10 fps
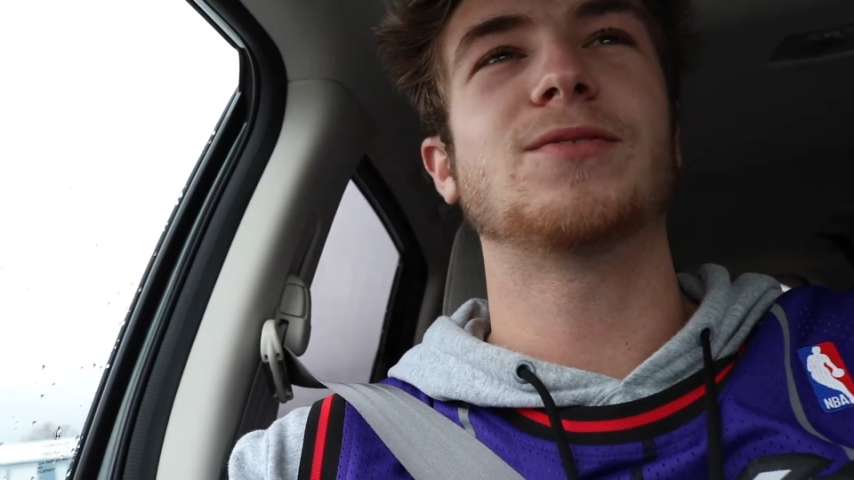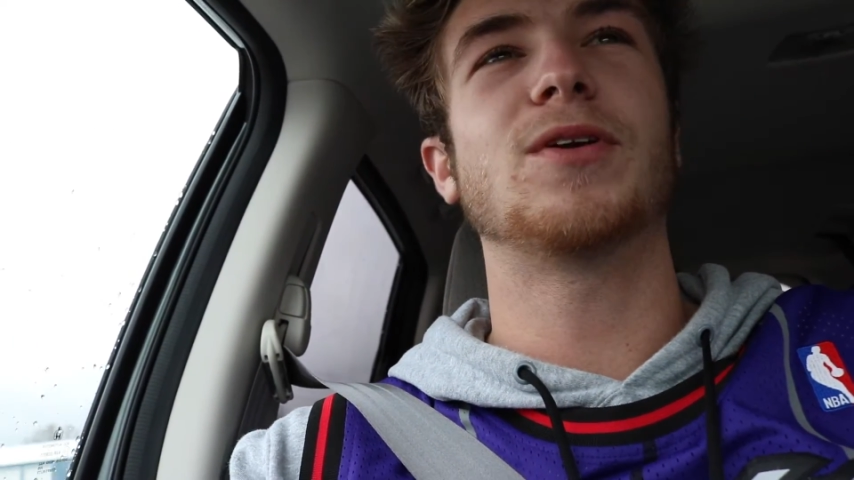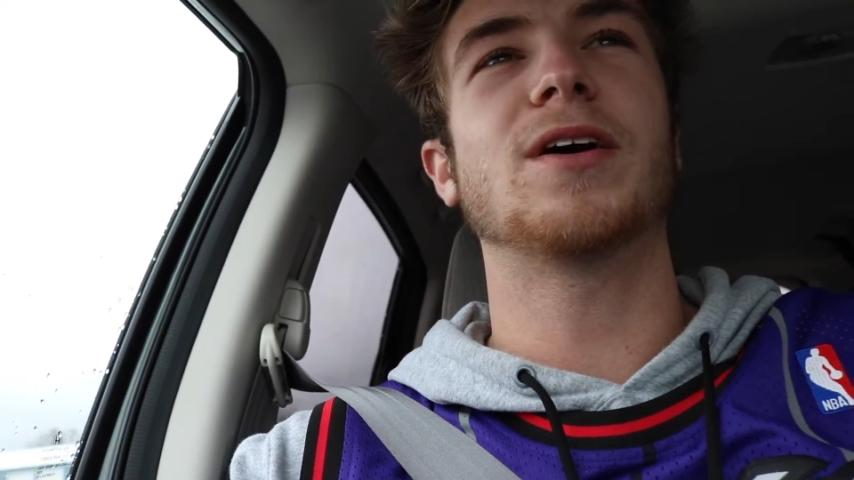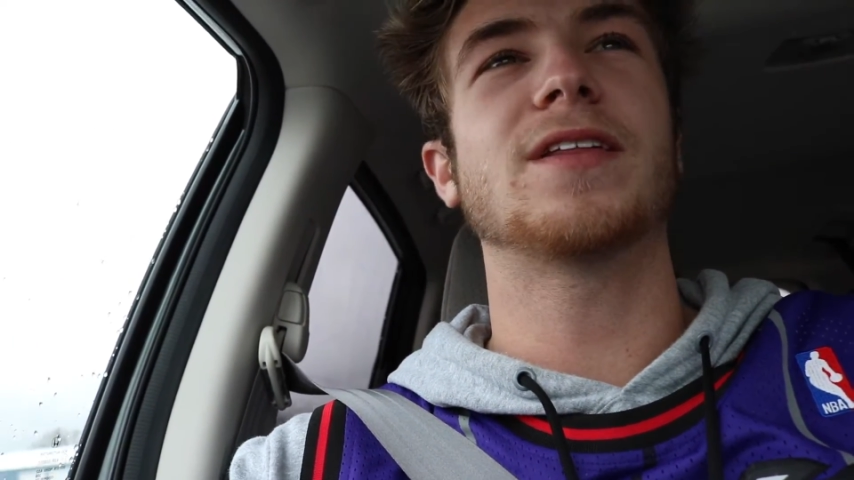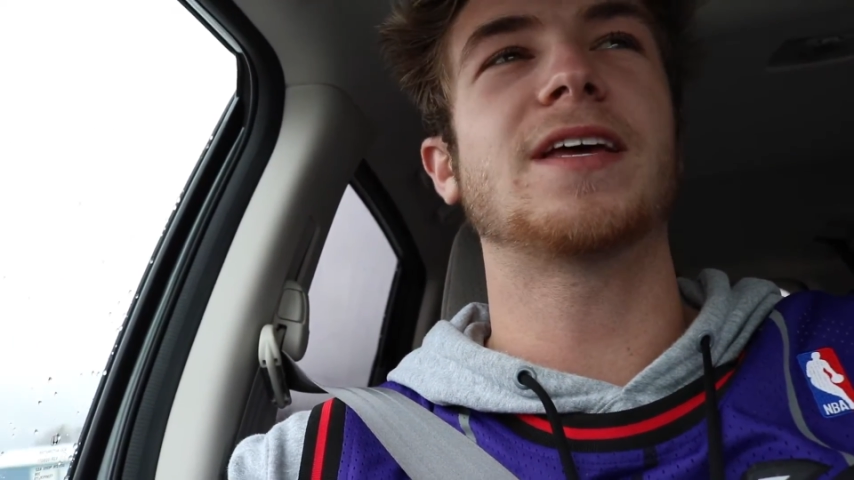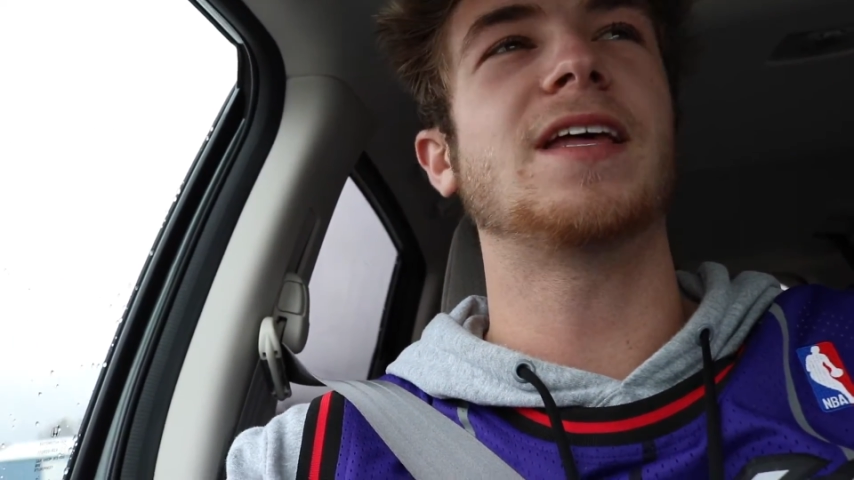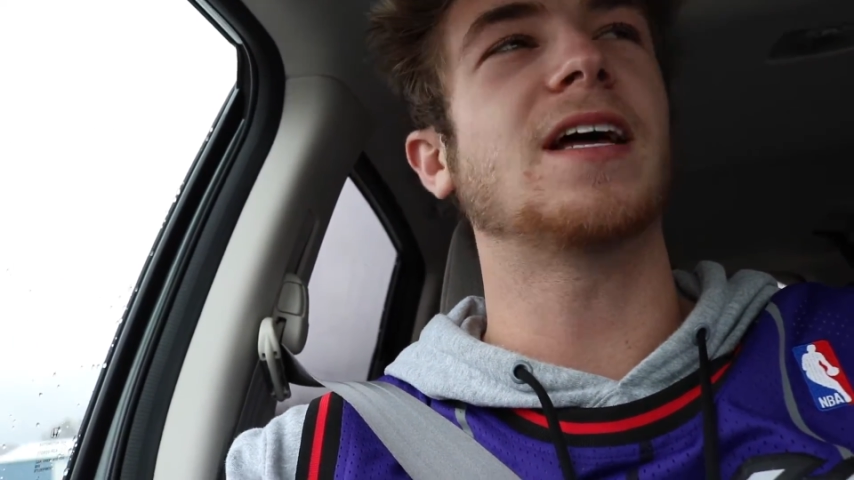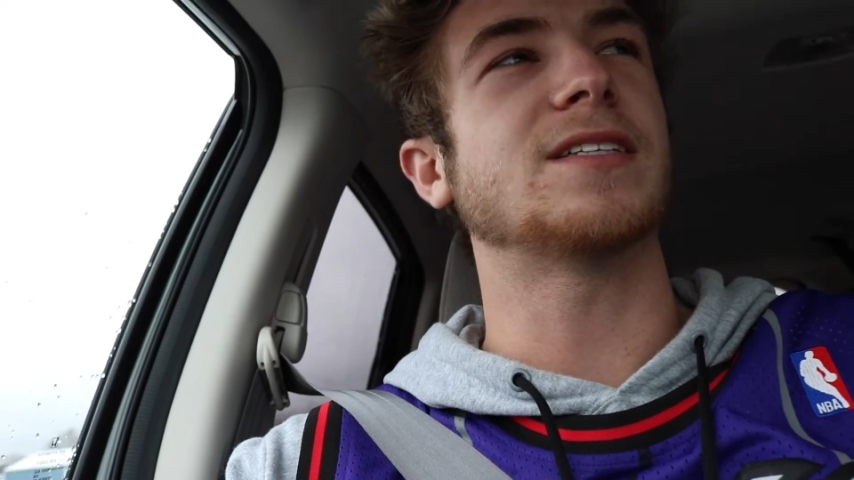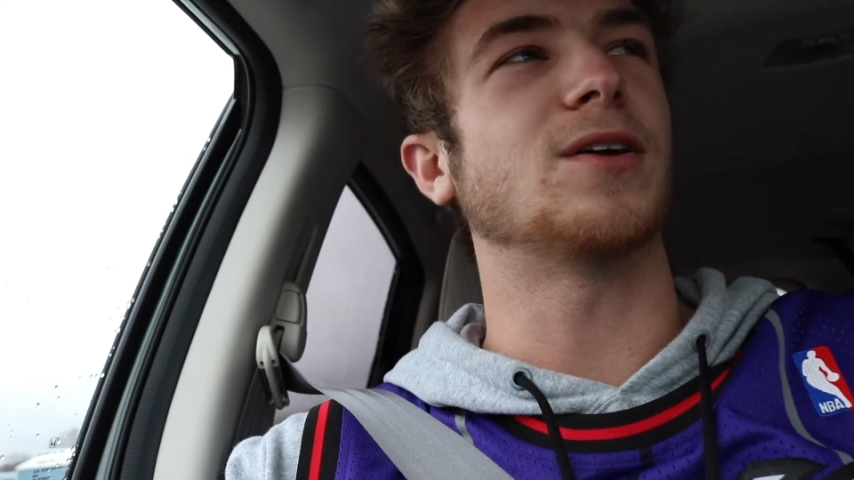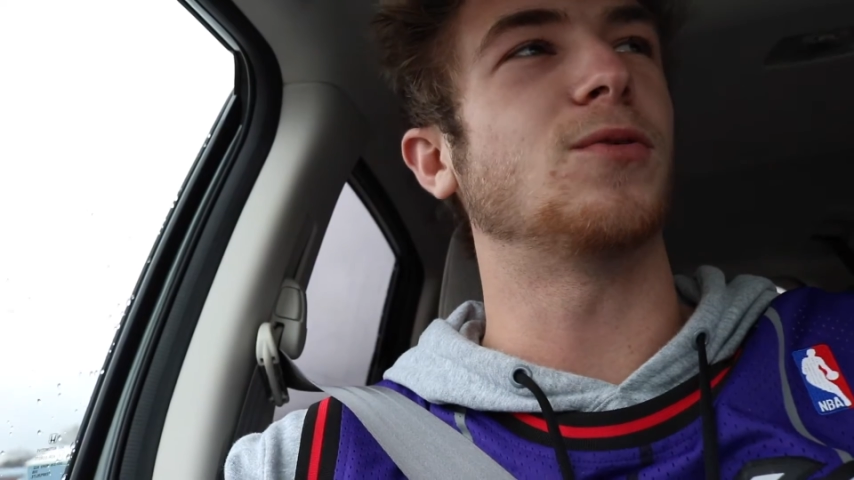What do y'all think
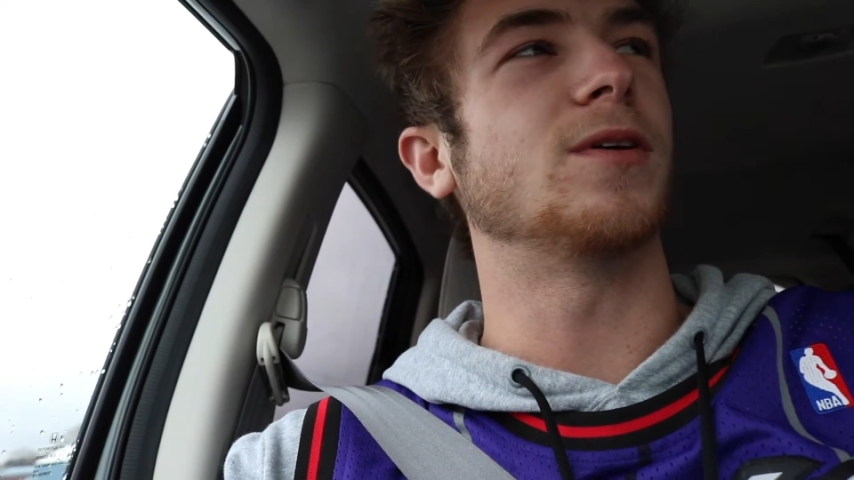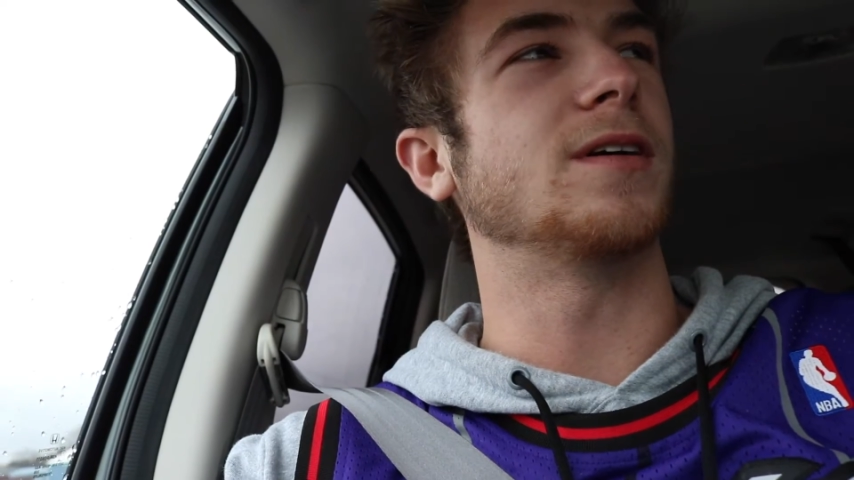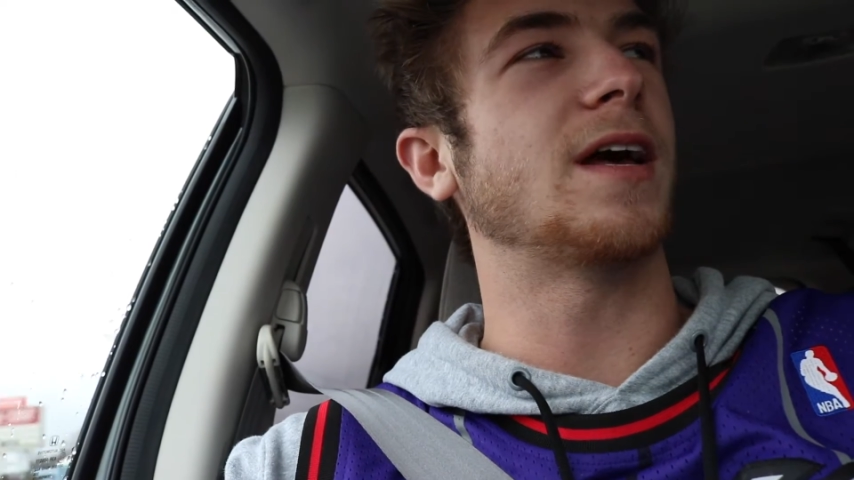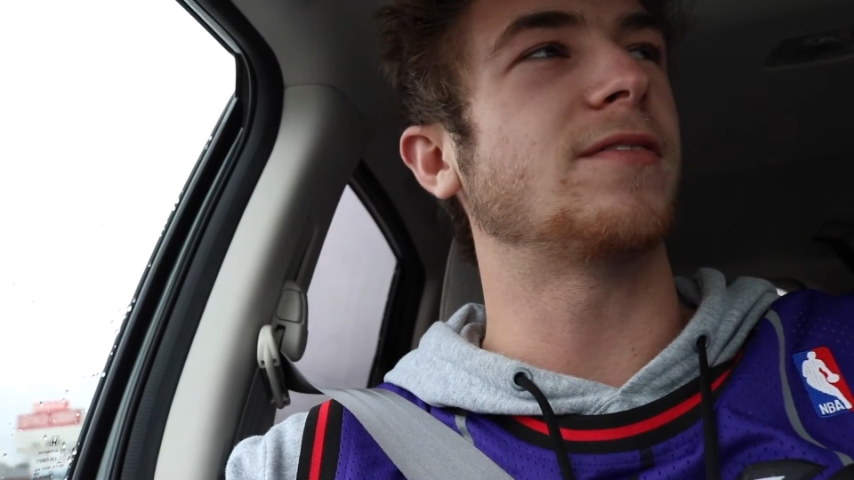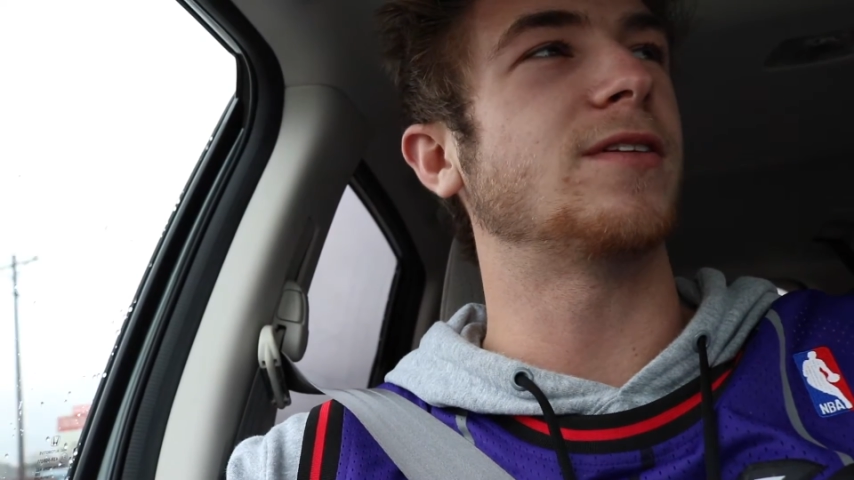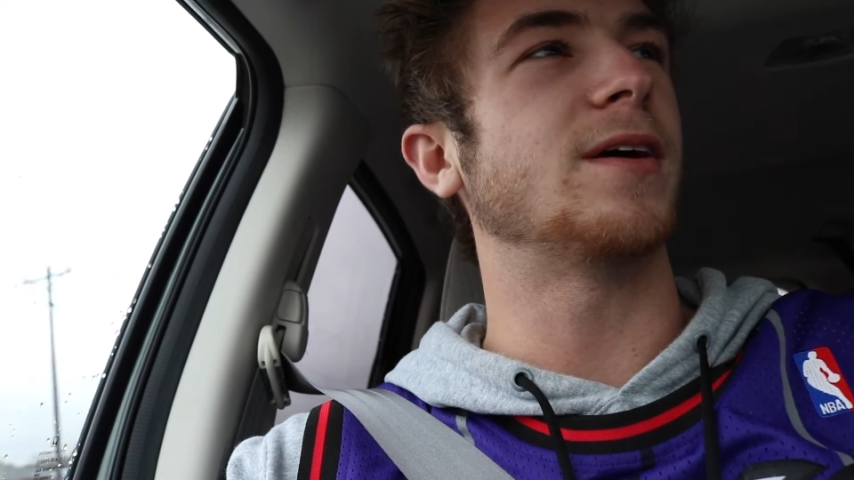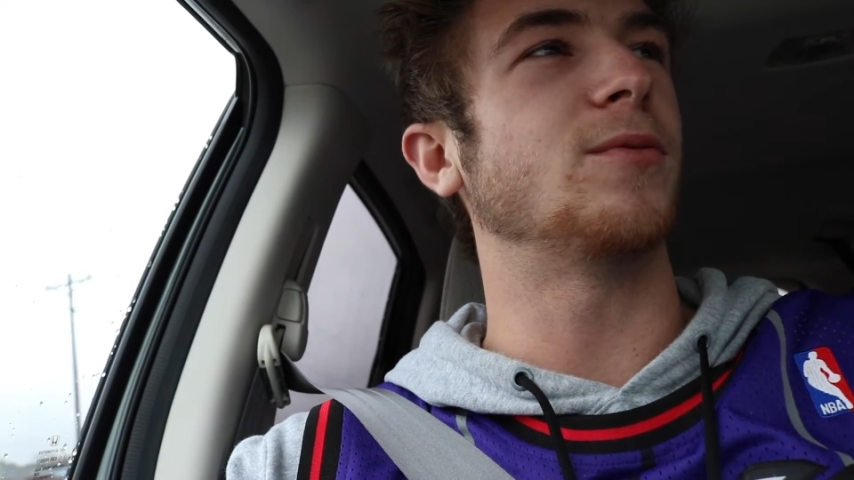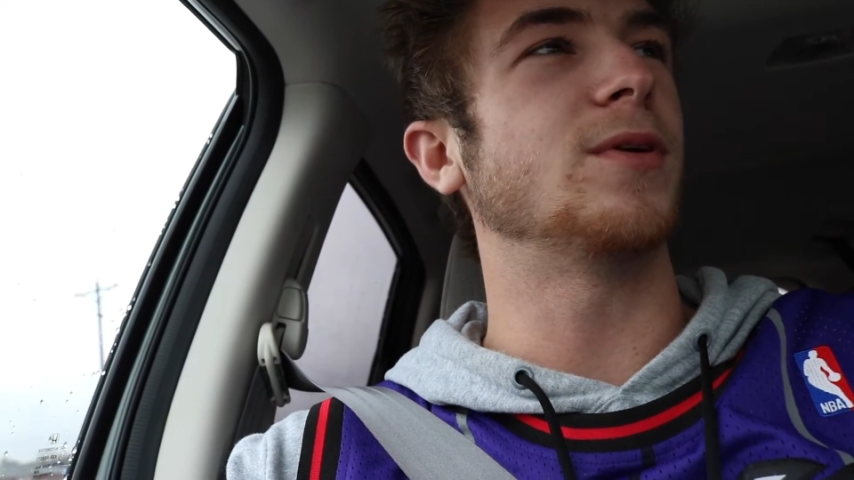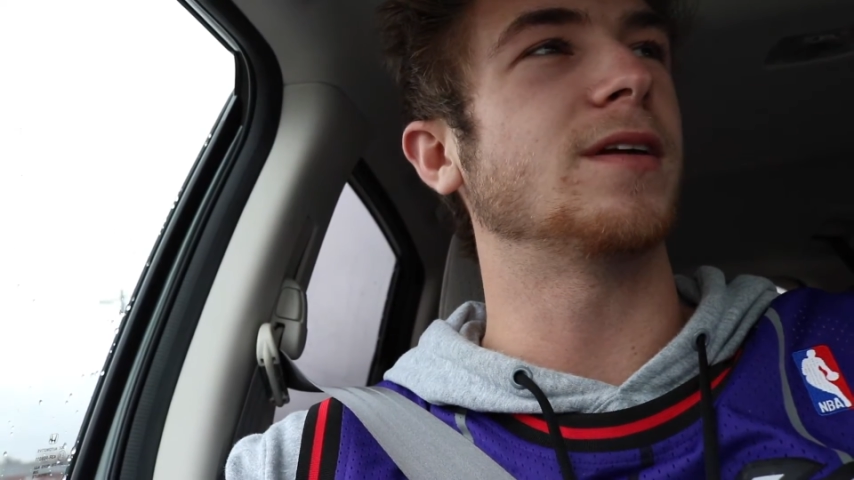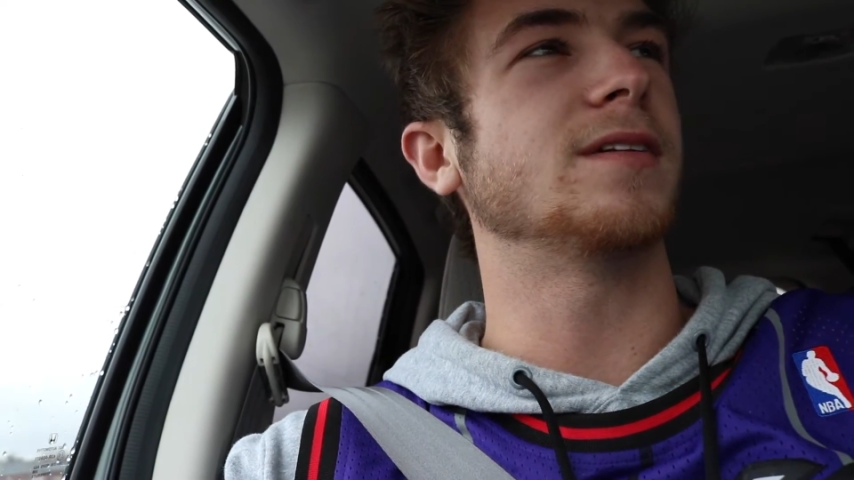Eli's going to want after that
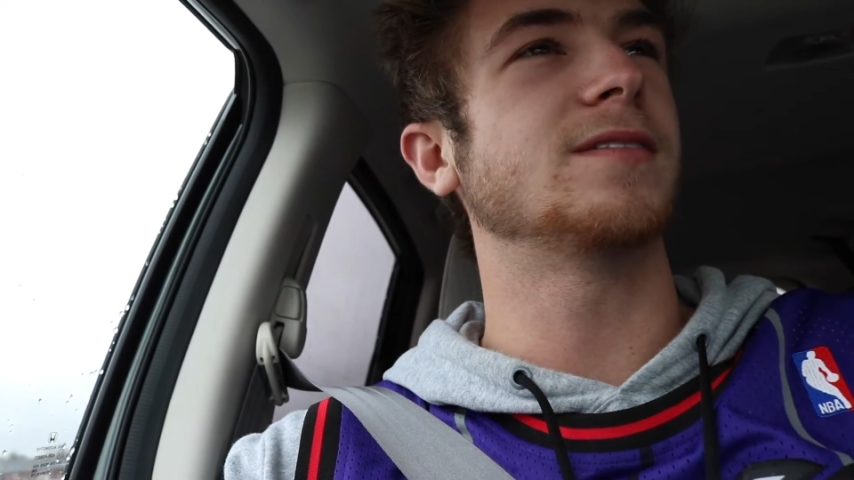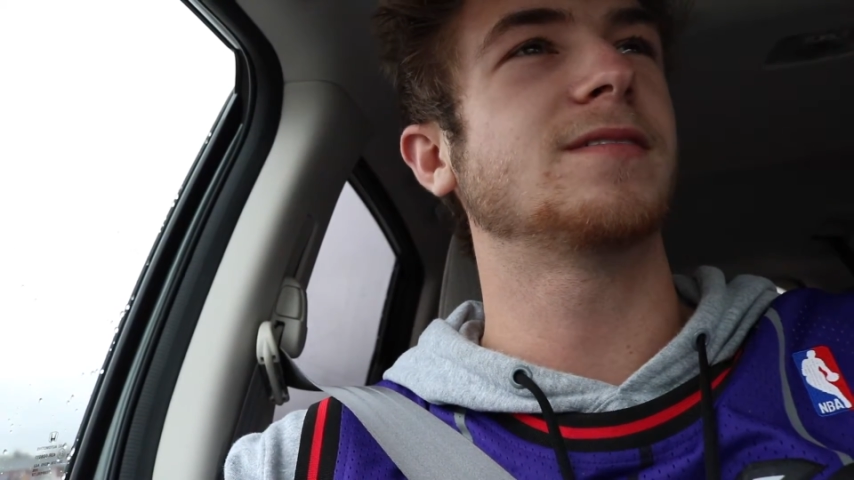win?